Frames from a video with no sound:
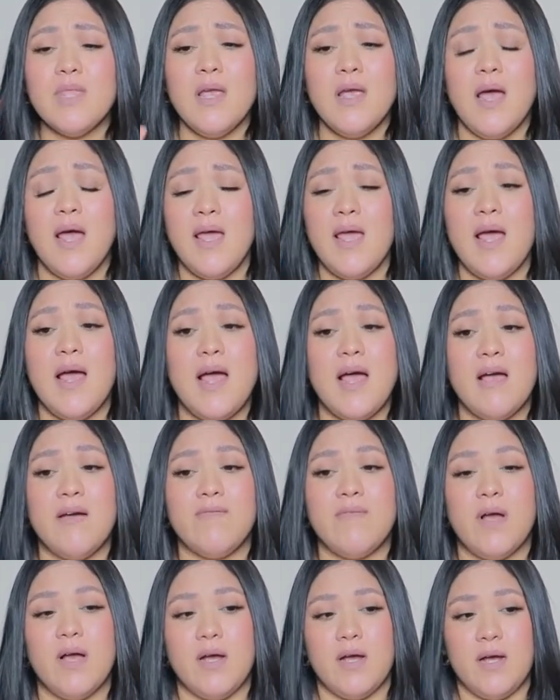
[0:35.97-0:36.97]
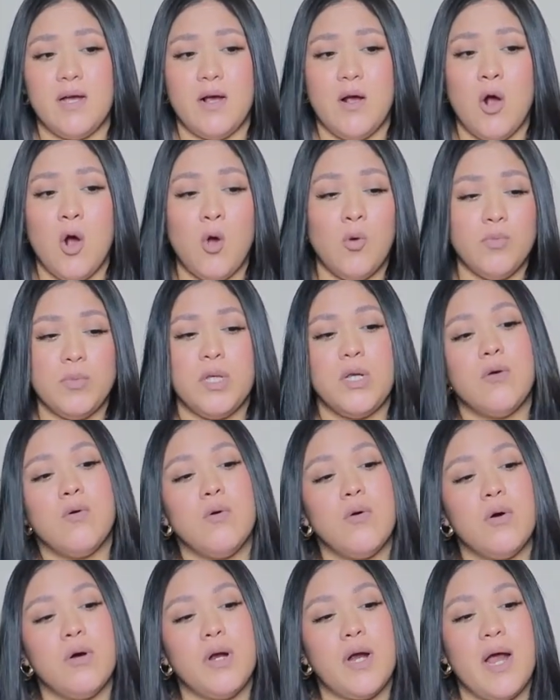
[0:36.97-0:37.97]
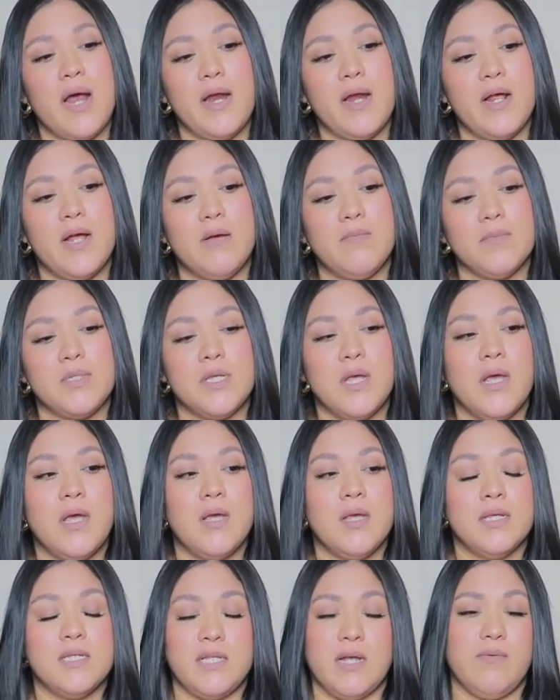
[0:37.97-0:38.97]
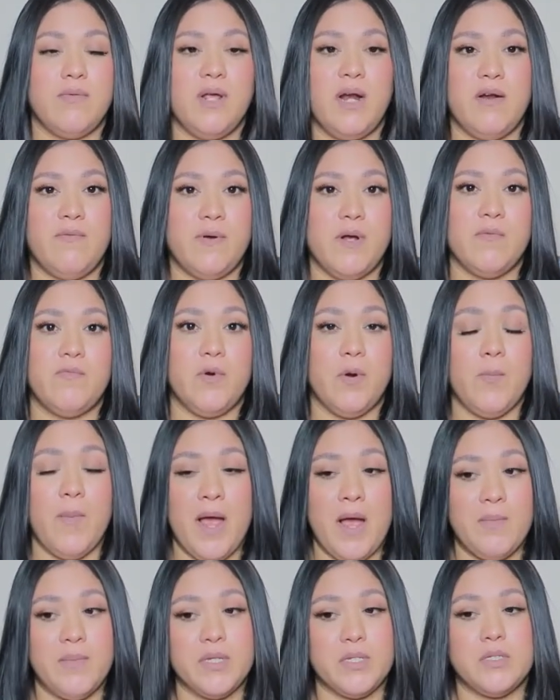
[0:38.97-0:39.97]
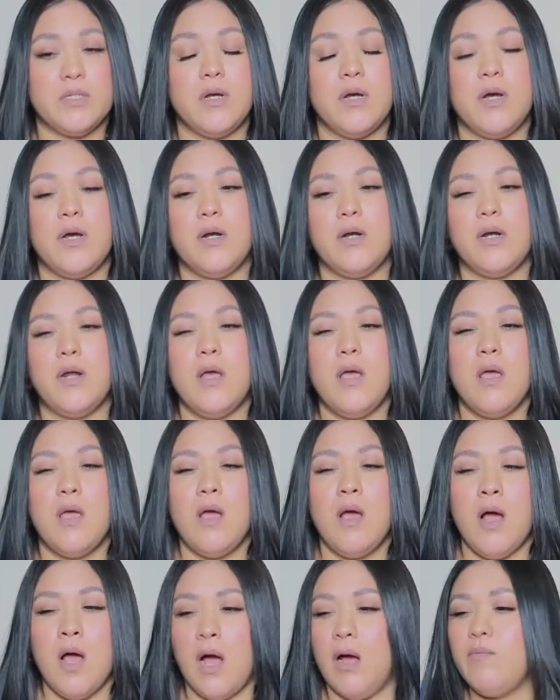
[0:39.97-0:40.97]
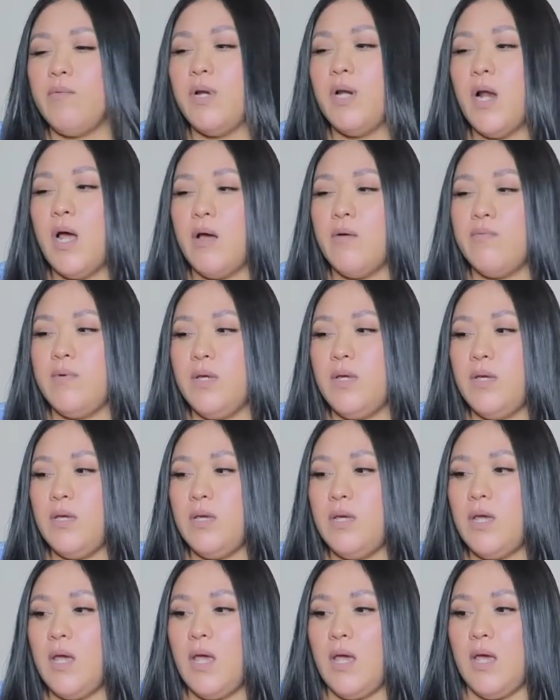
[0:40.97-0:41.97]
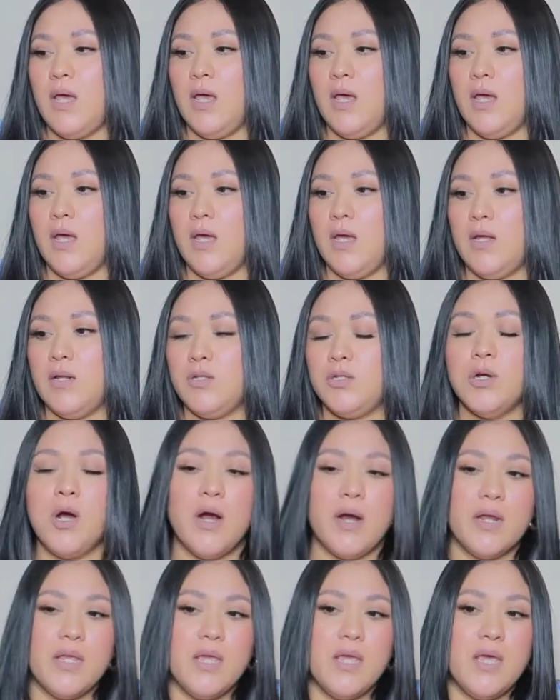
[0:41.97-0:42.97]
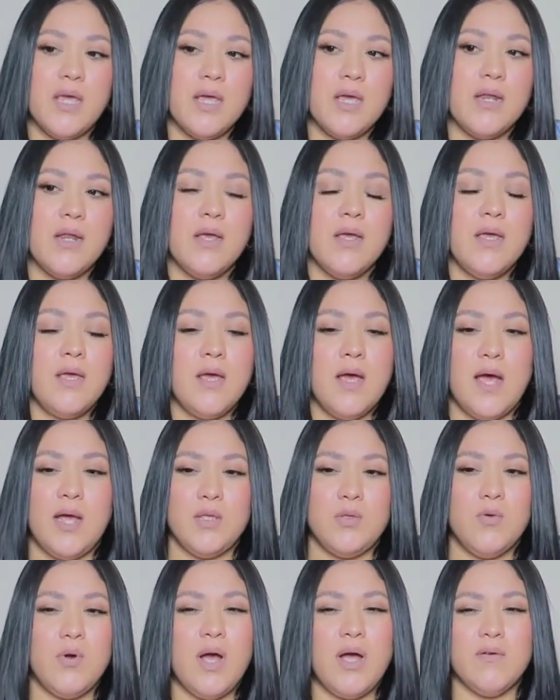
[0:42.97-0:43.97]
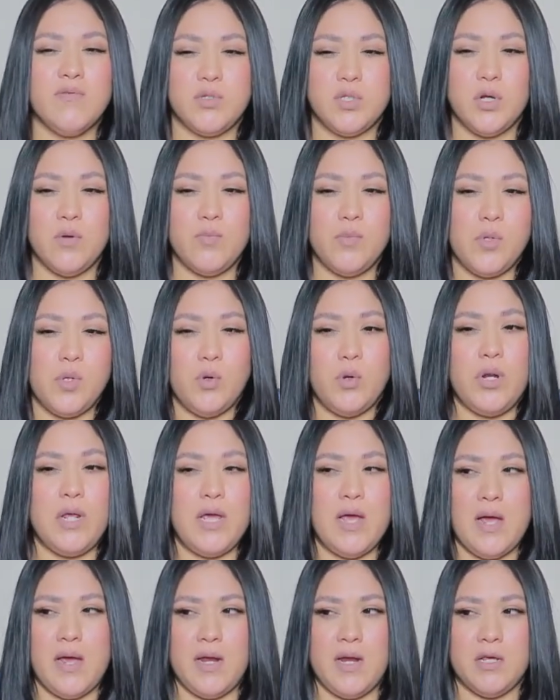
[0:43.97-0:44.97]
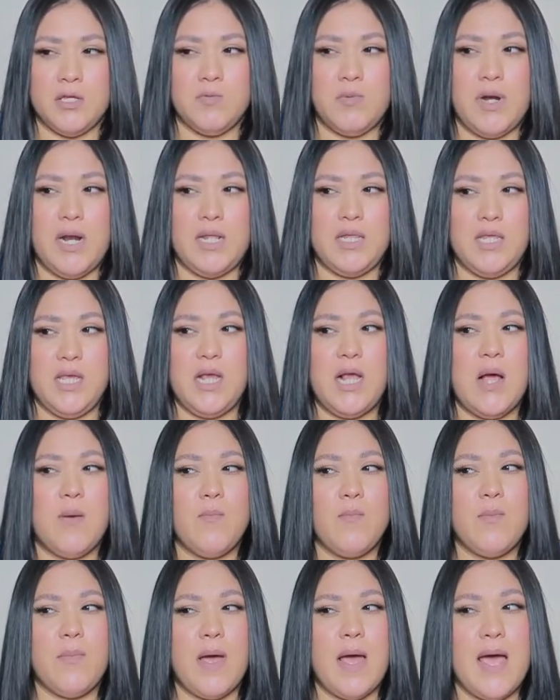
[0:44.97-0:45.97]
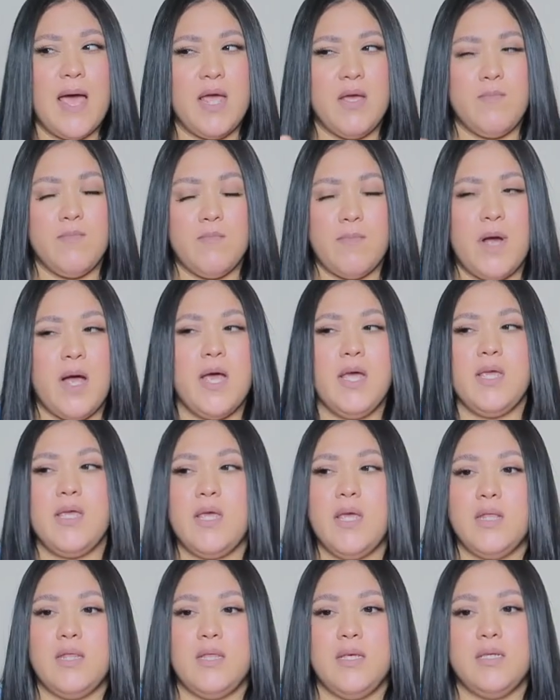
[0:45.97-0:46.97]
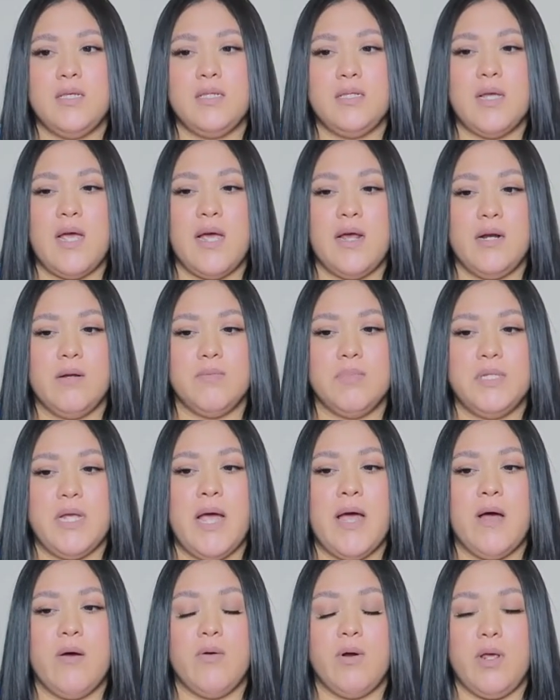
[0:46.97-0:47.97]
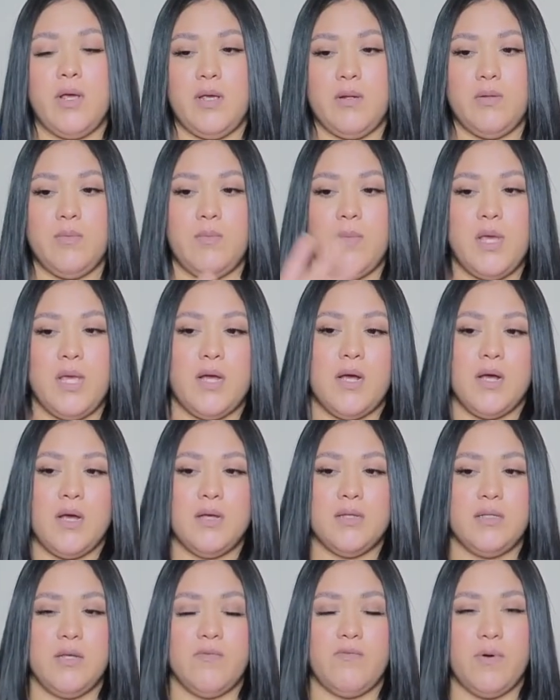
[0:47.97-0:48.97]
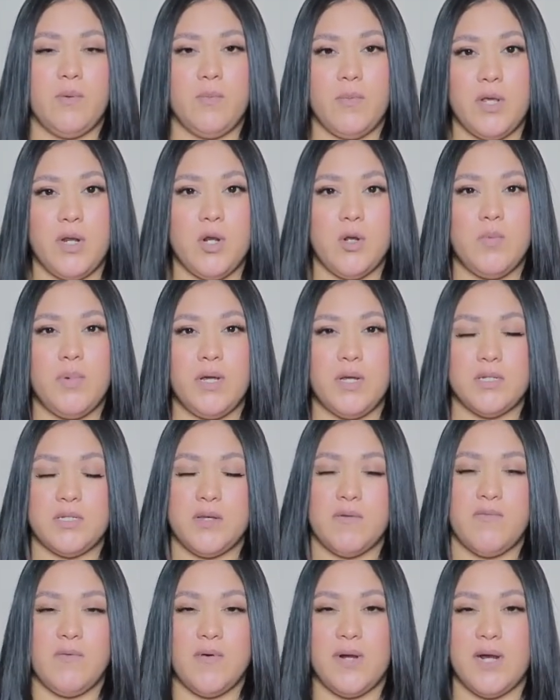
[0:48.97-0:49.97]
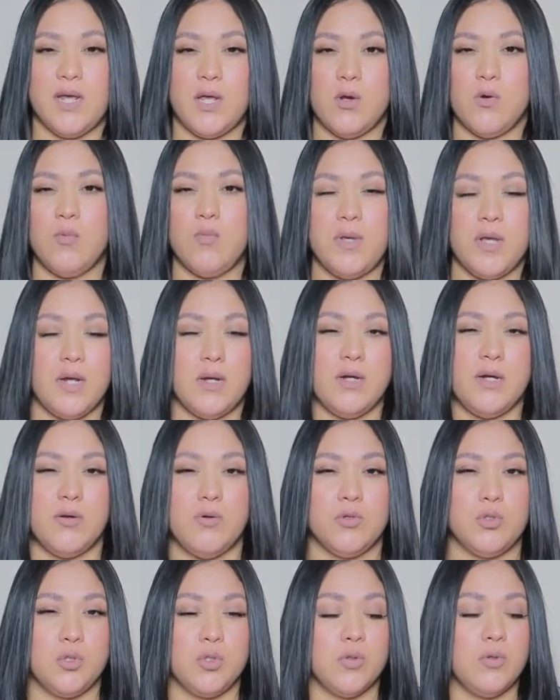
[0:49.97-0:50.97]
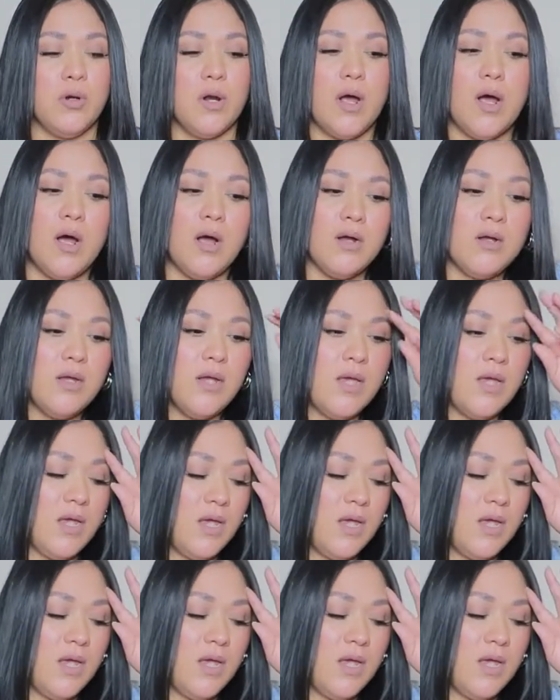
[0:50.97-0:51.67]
I have home decor items, stuff that I found from Amazon, Hobby Lobby, and Target. I do have some beauty items, but I think I might get these items out and make a different video because I feel like it will be a little too long.